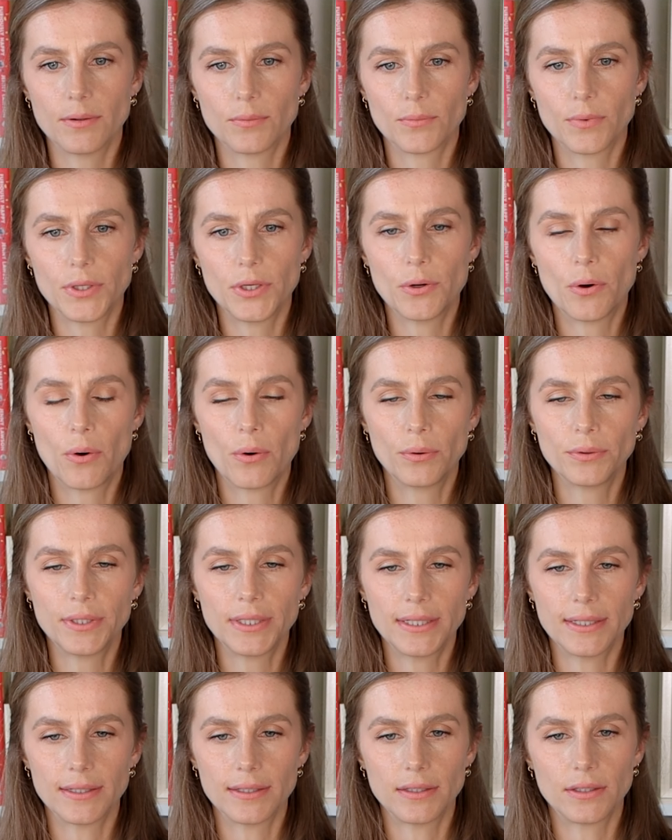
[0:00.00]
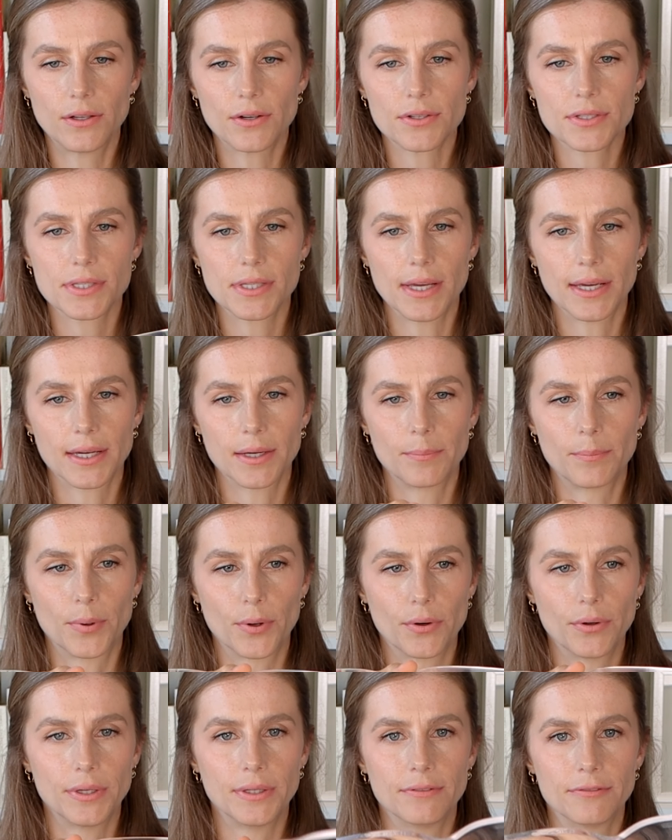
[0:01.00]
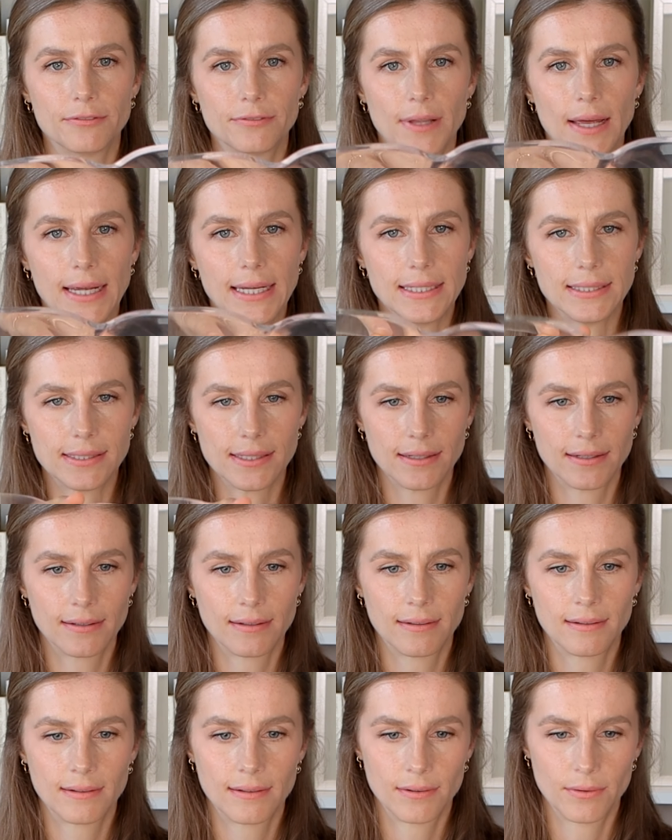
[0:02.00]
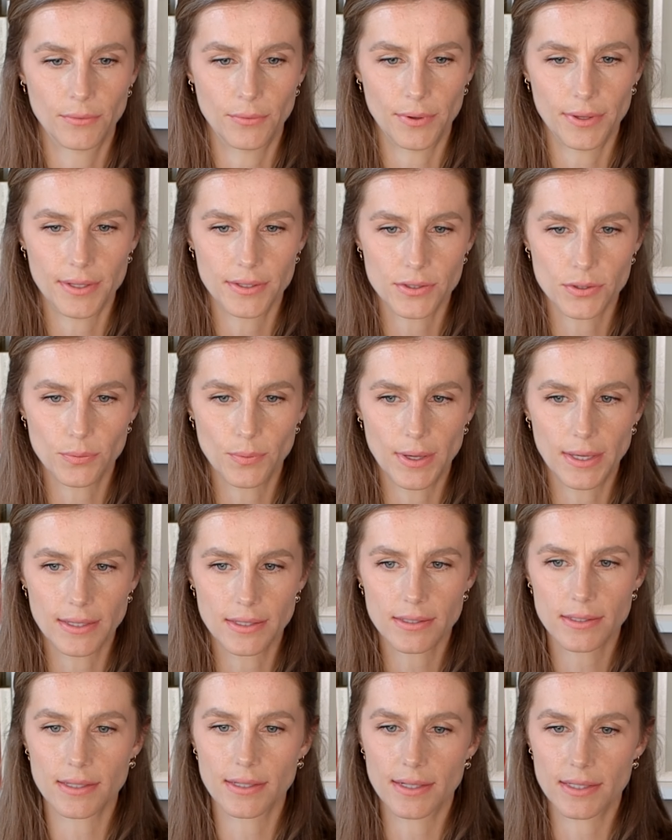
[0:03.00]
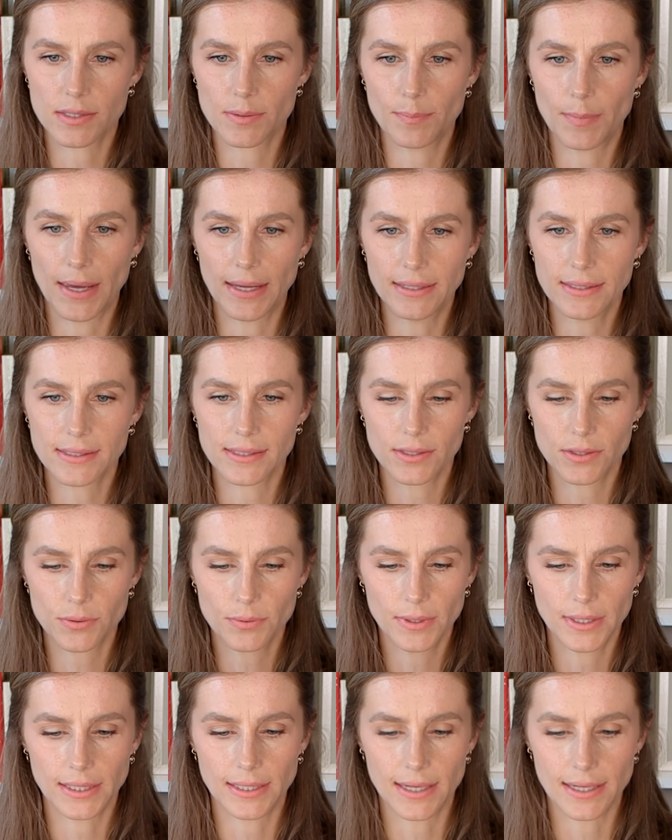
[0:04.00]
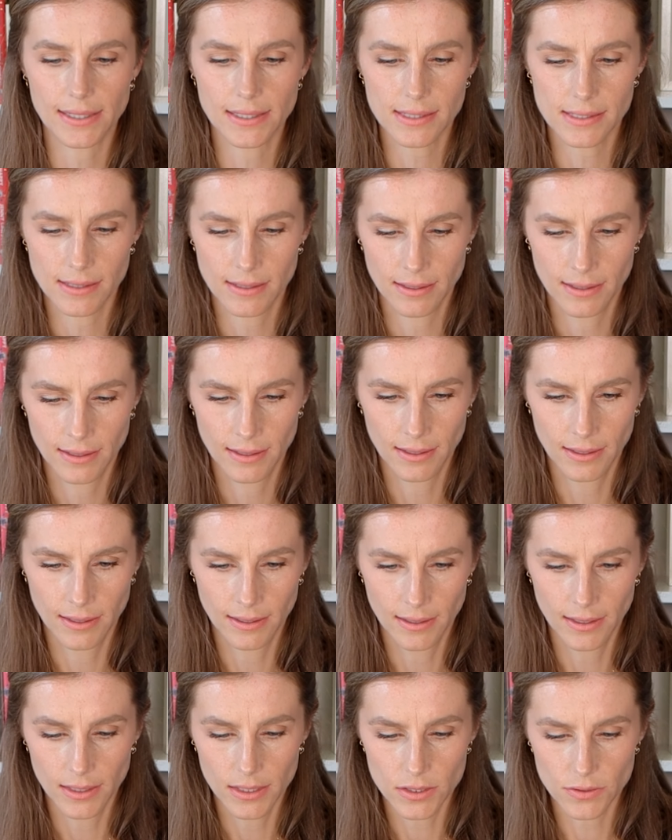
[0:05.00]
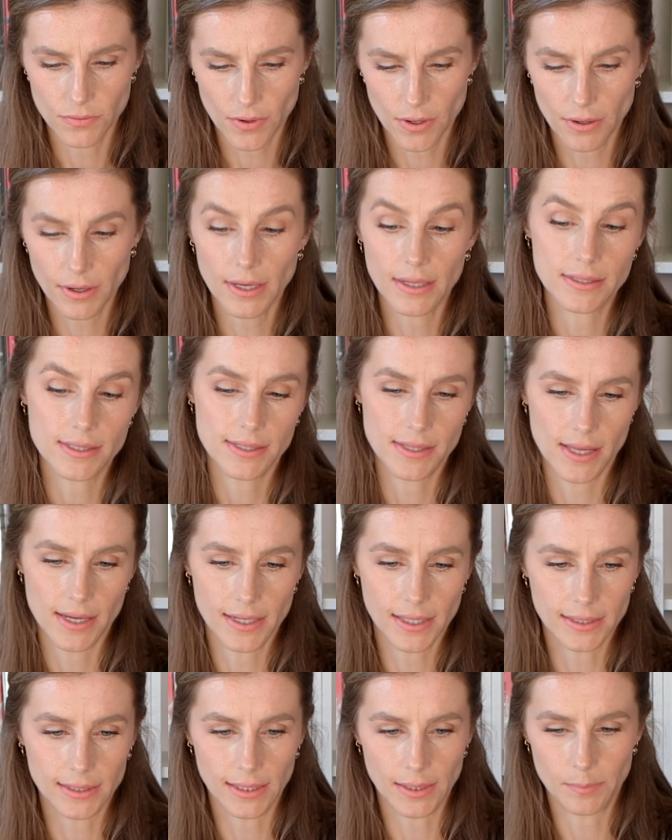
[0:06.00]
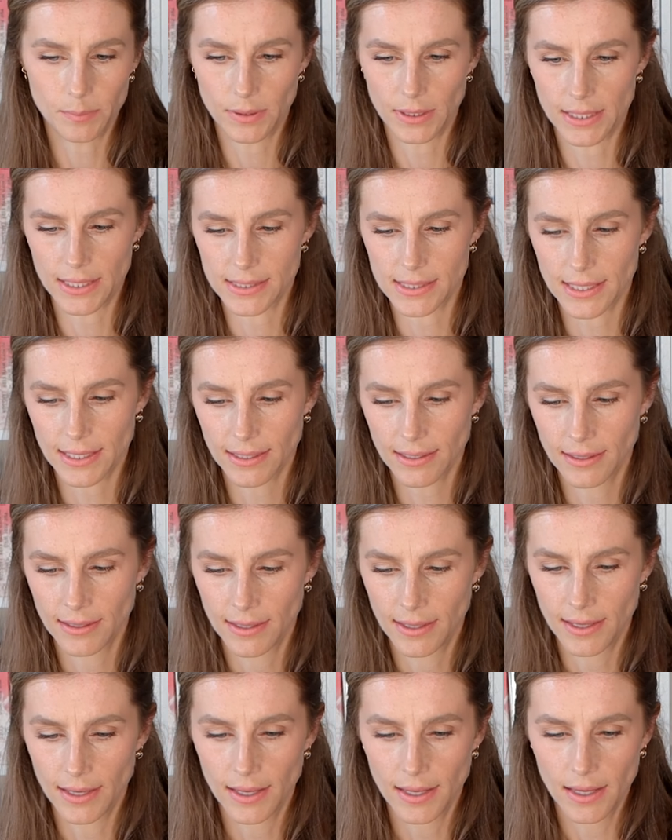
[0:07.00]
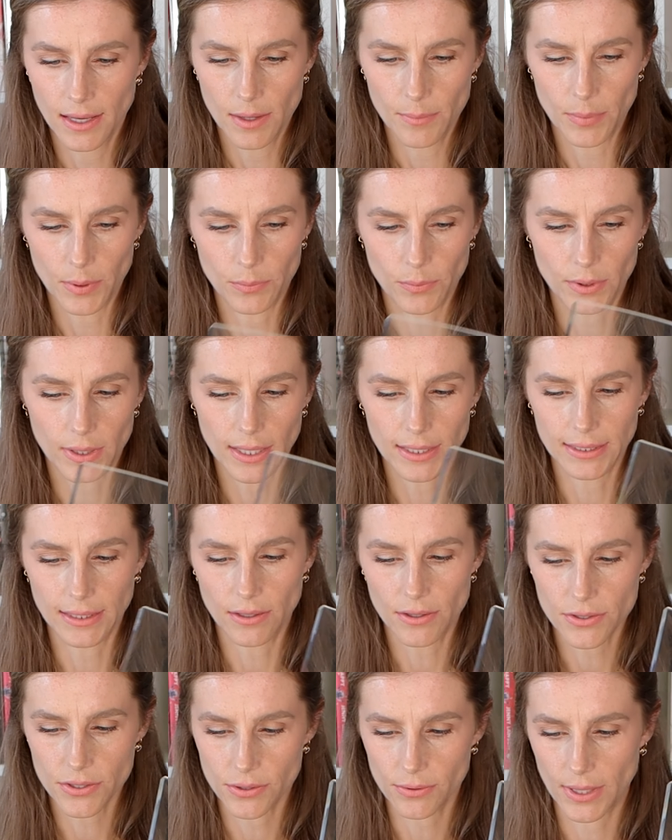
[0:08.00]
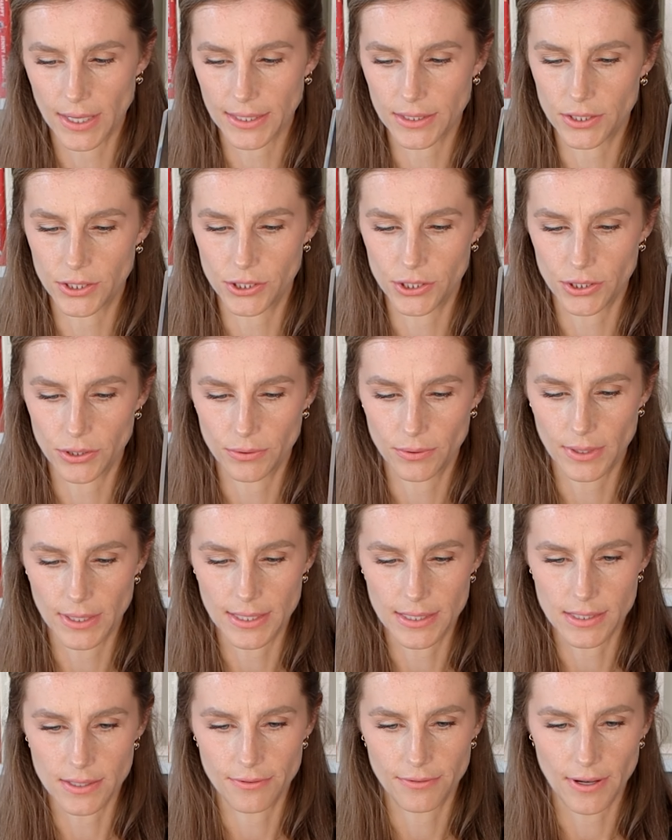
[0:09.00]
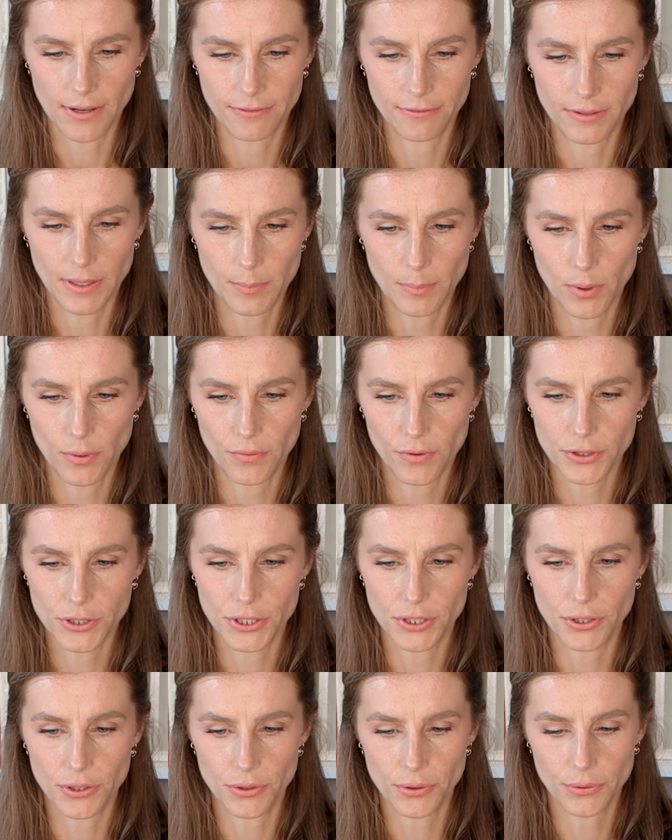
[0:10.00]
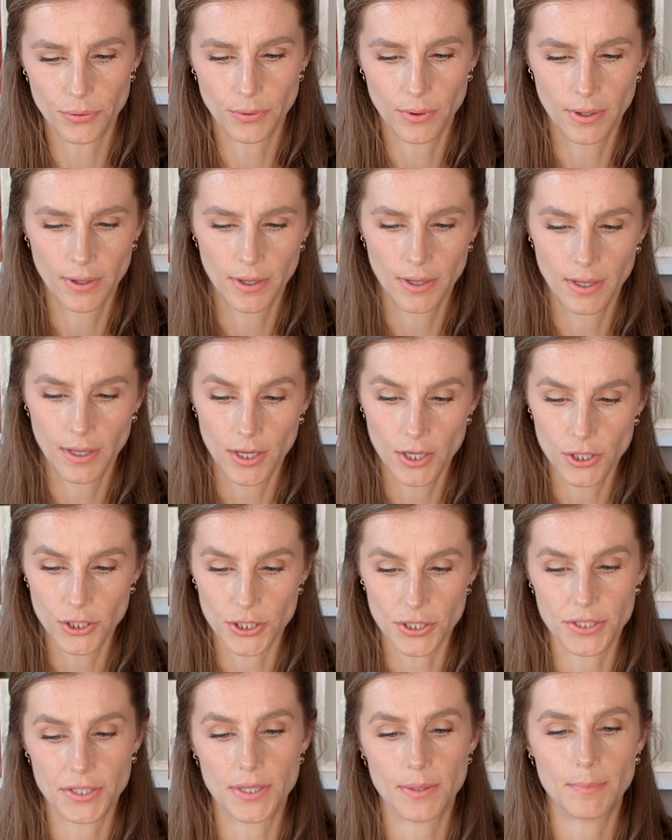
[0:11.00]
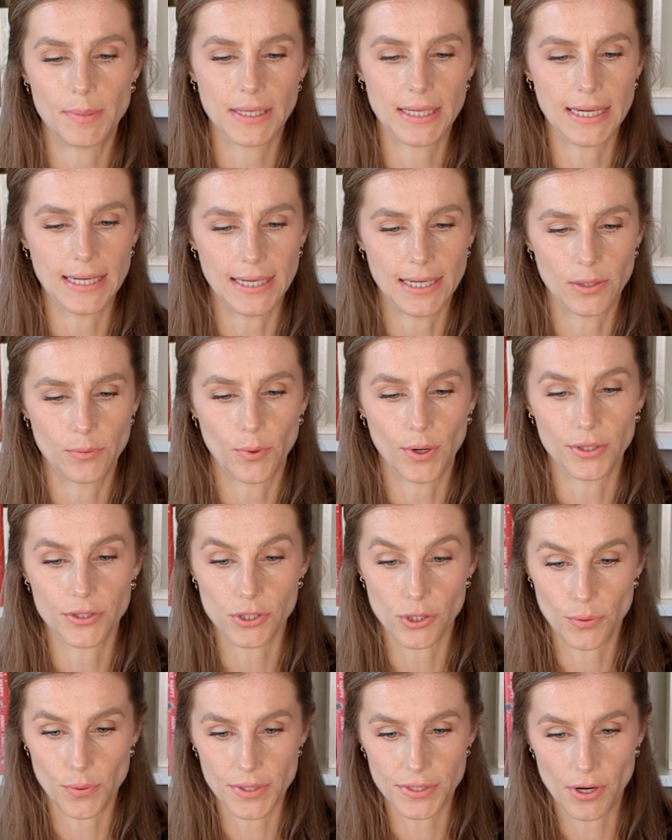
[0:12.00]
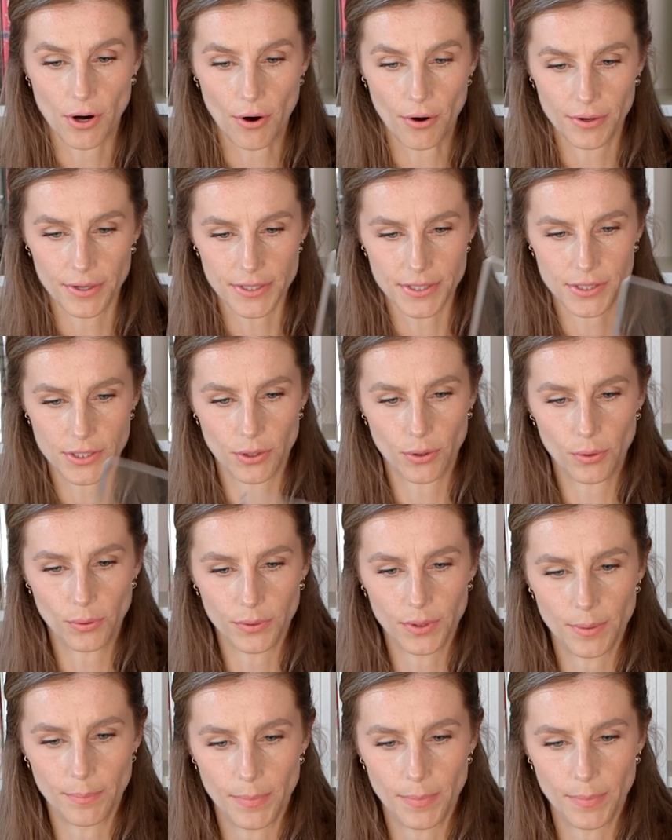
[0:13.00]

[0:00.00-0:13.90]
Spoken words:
when you hold it, it looks like a bird in flight with its wings and it's bent. It's really nice. It's very aesthetically pleasing. But what I'd also like to do is, if I flip over to just the beginning where it's always hardest to hold